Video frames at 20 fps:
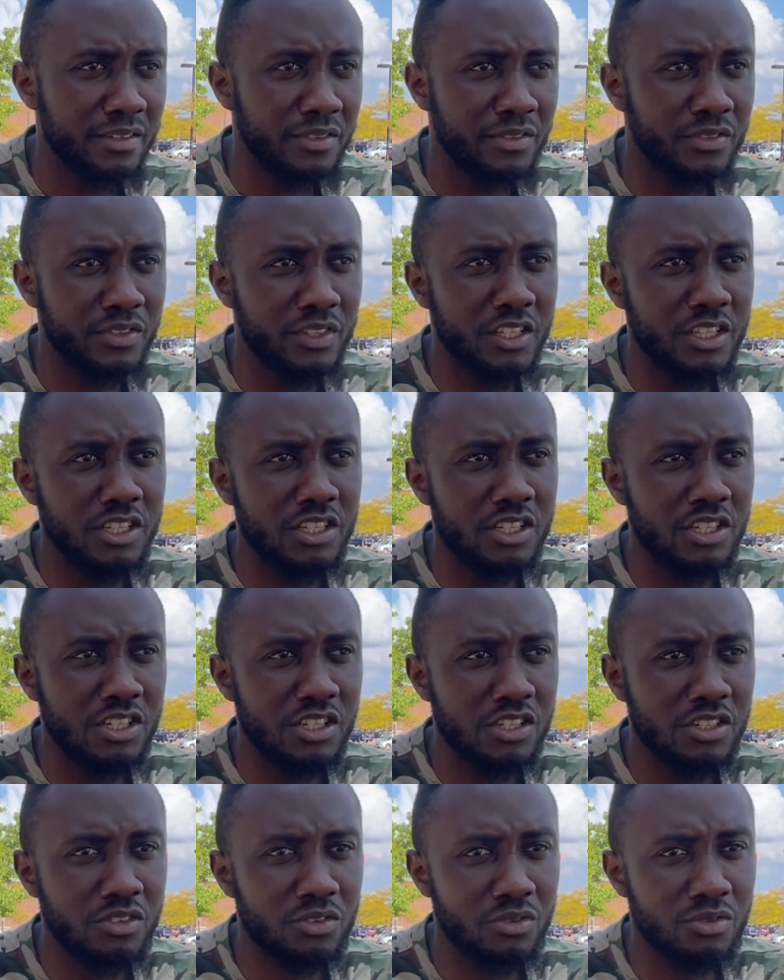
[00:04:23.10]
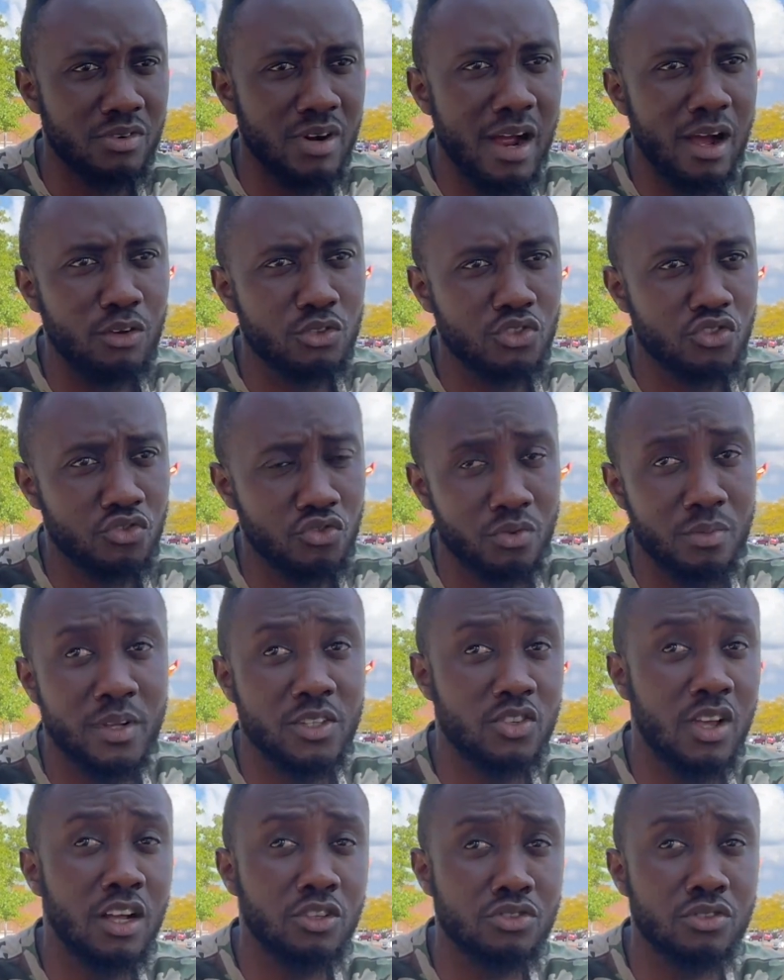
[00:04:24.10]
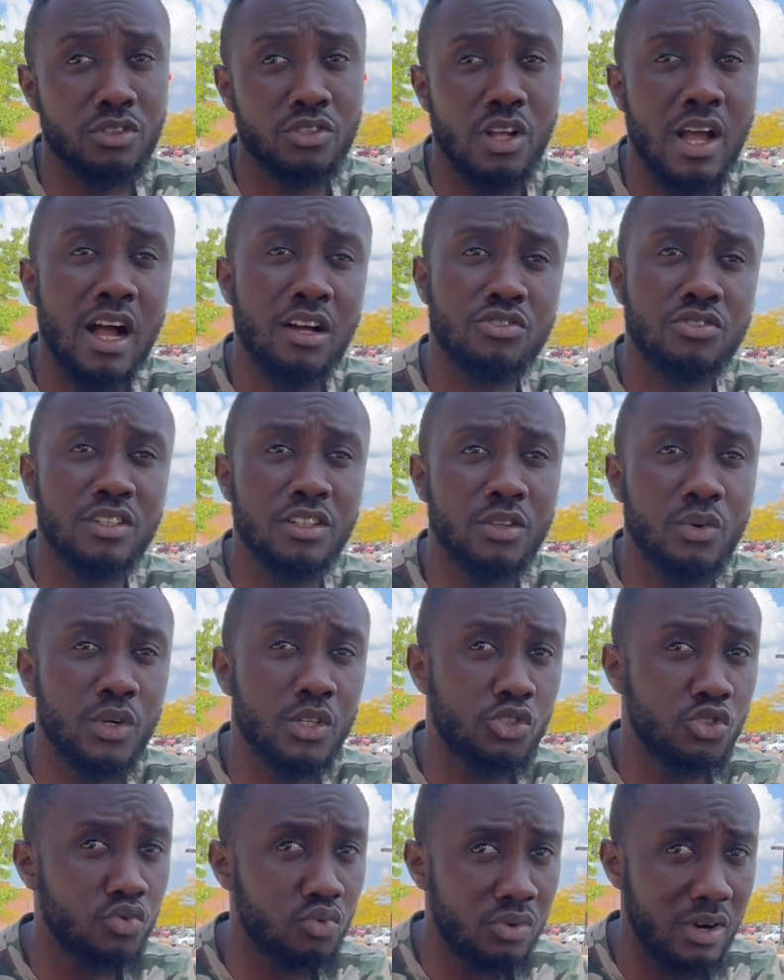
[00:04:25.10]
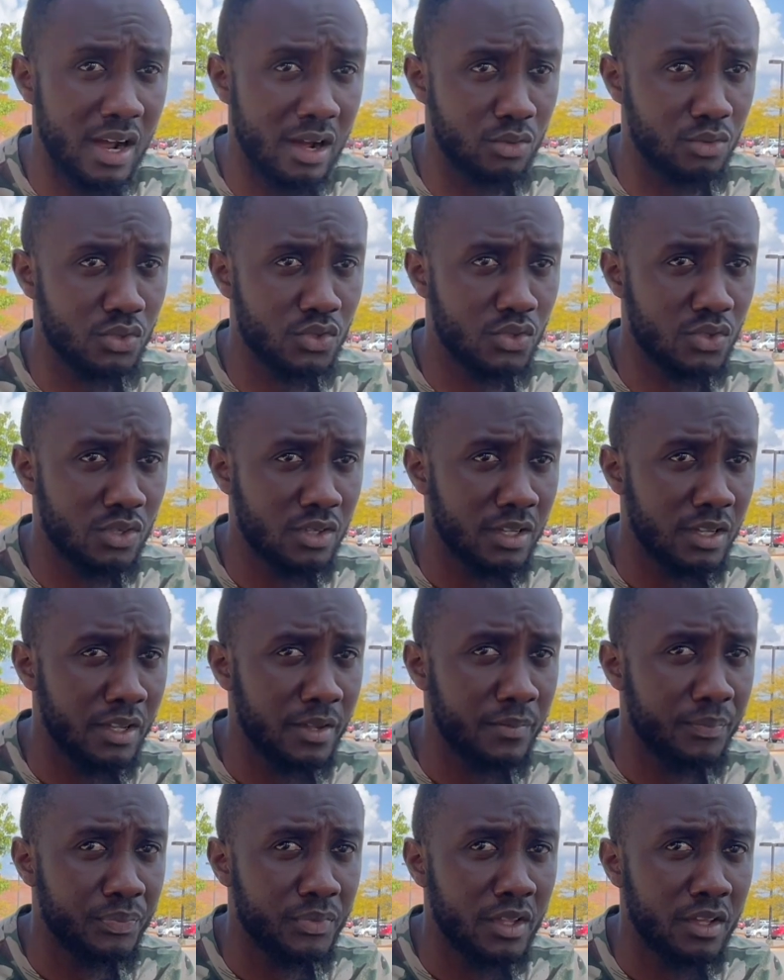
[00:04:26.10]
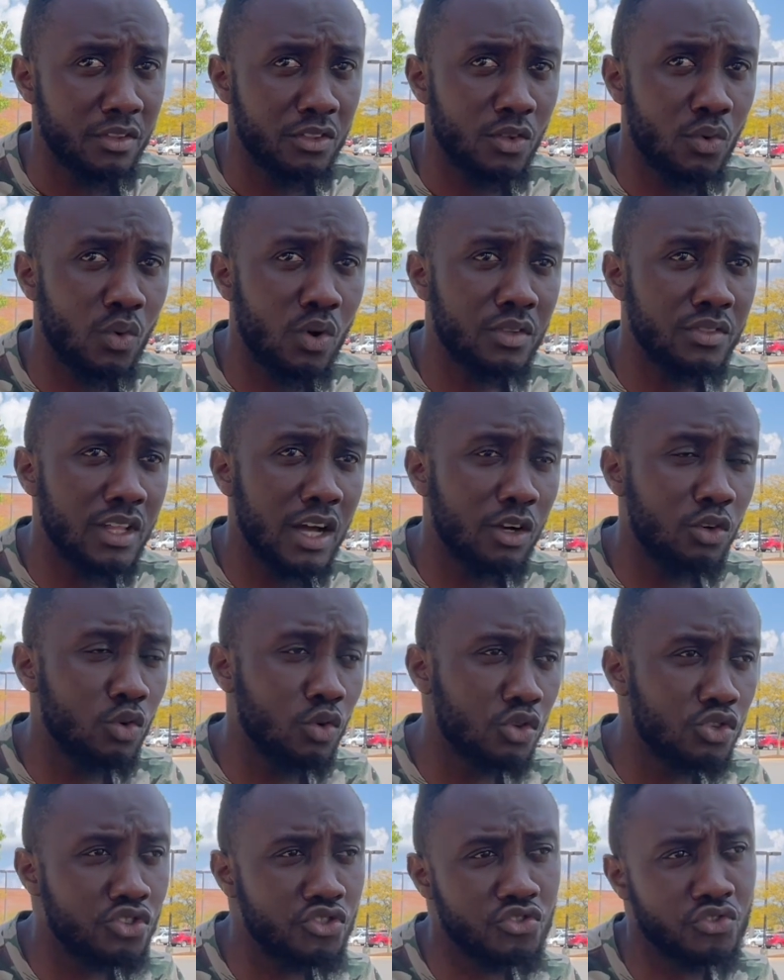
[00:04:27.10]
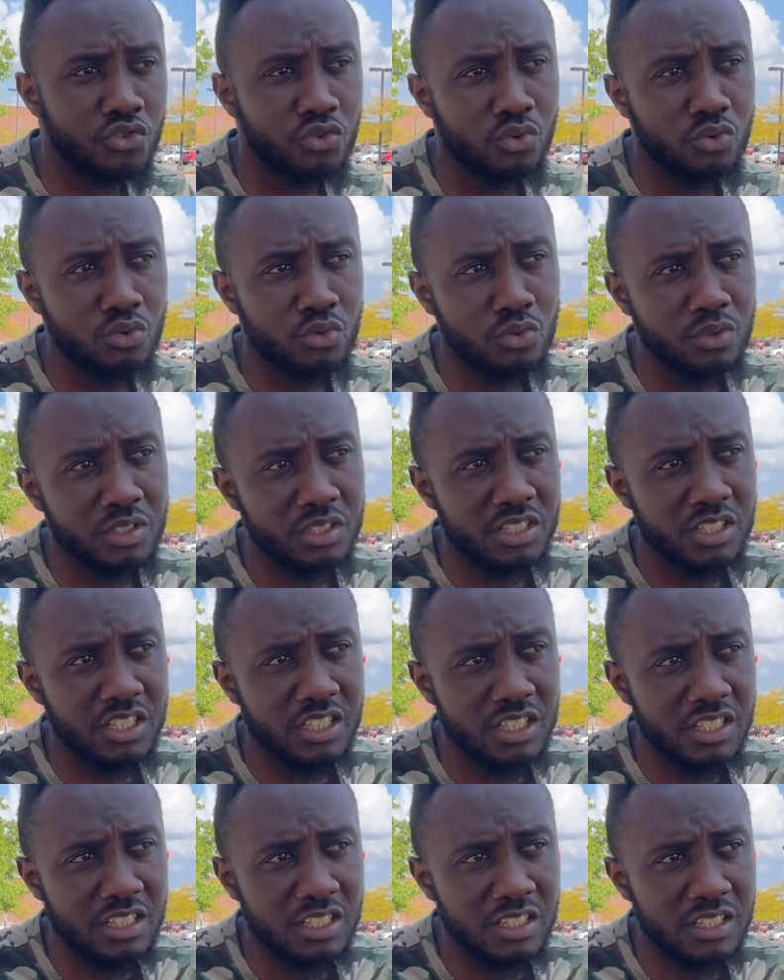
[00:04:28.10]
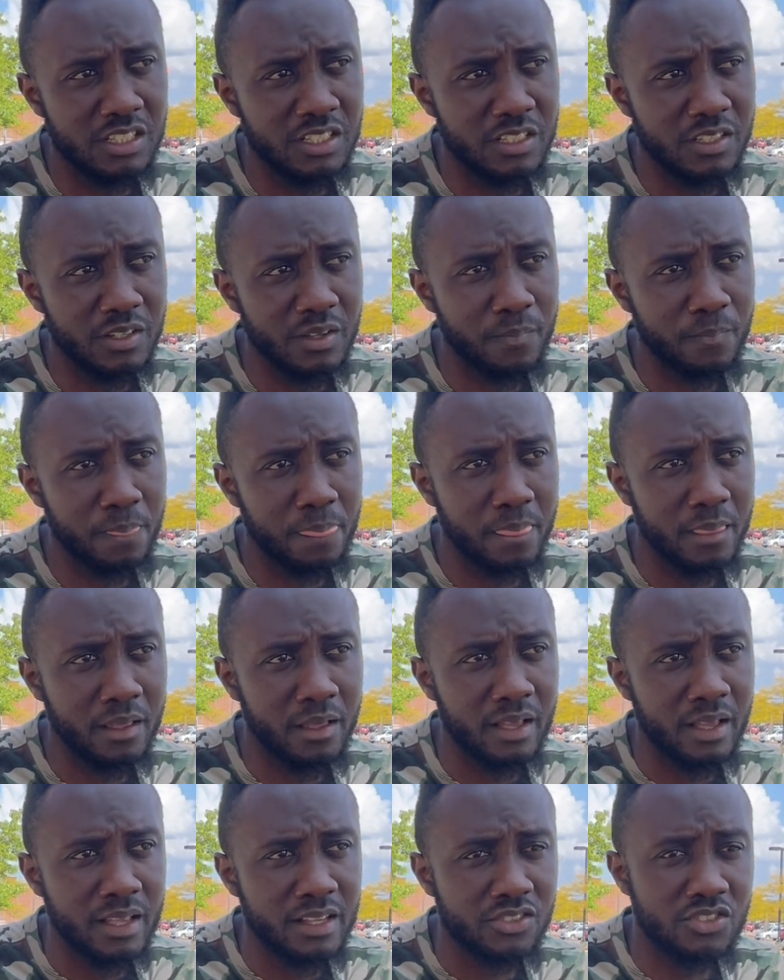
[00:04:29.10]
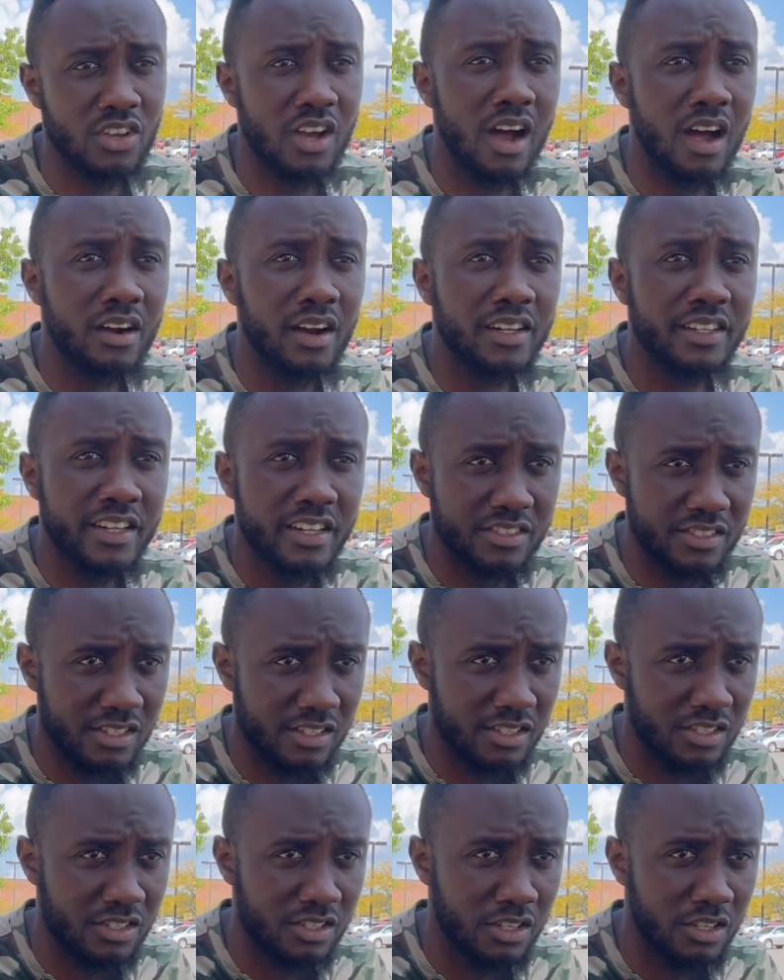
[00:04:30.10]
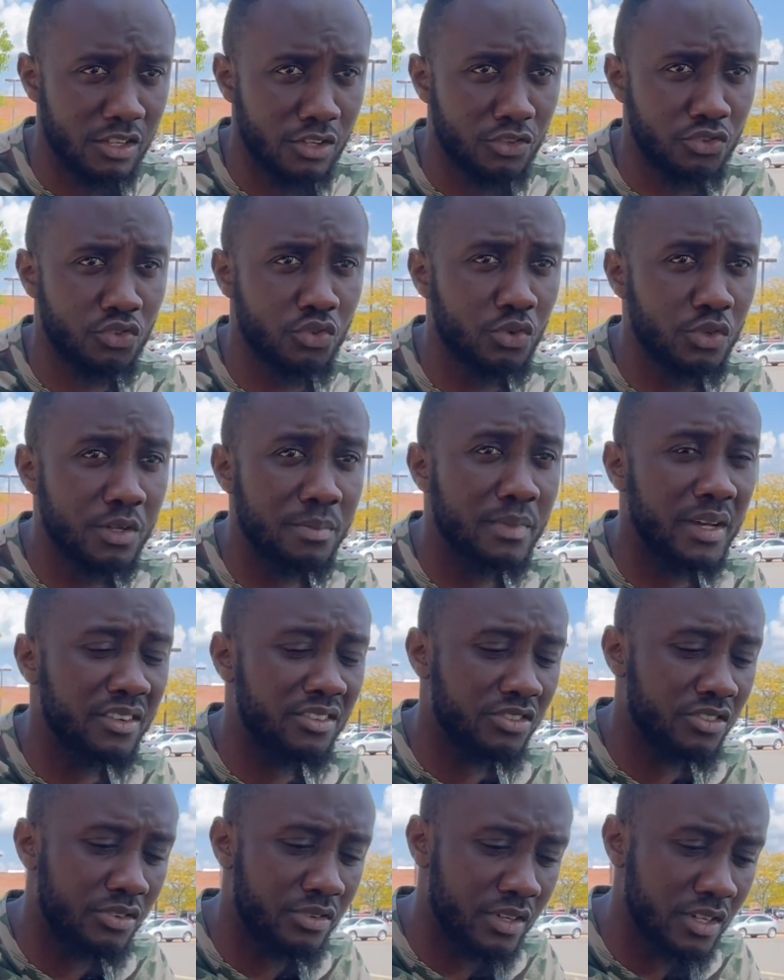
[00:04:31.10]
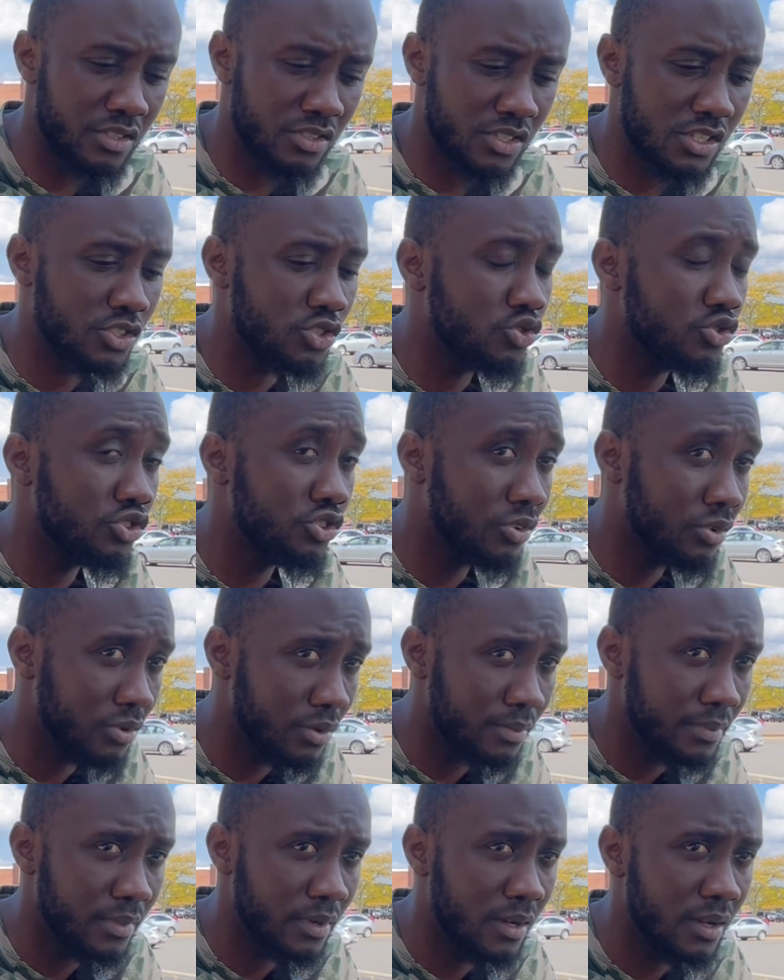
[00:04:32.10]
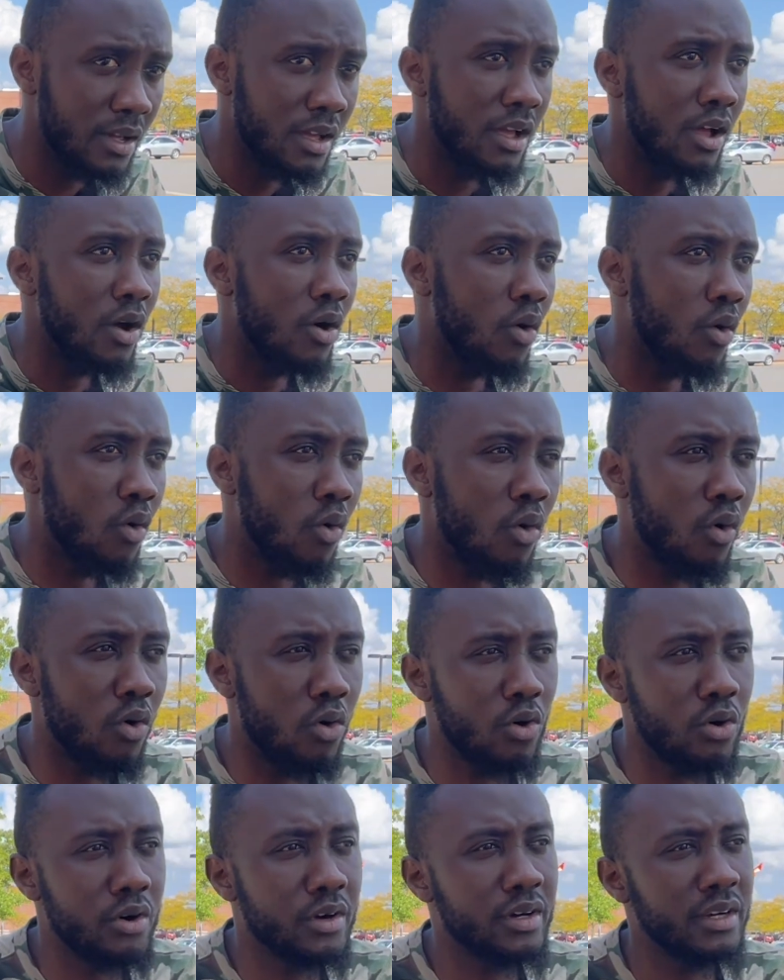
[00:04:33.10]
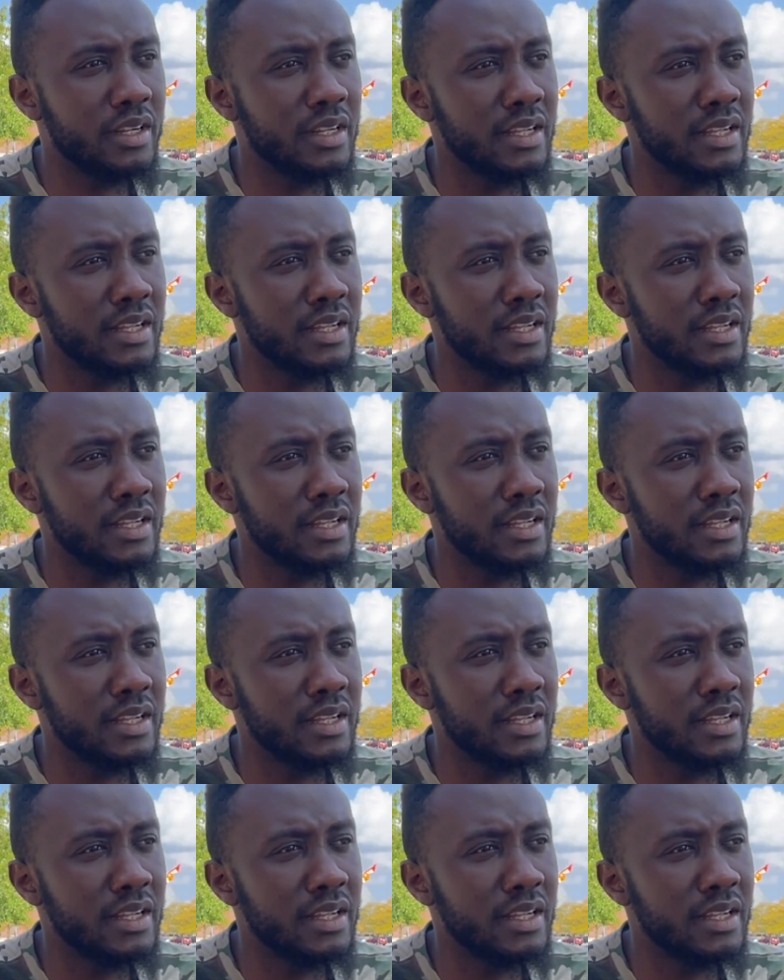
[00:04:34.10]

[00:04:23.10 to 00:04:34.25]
the routes through Mexico. Actually, there were two routes. The one that goes through the Sahara Desert, through the Mediterranean Sea to Europe, or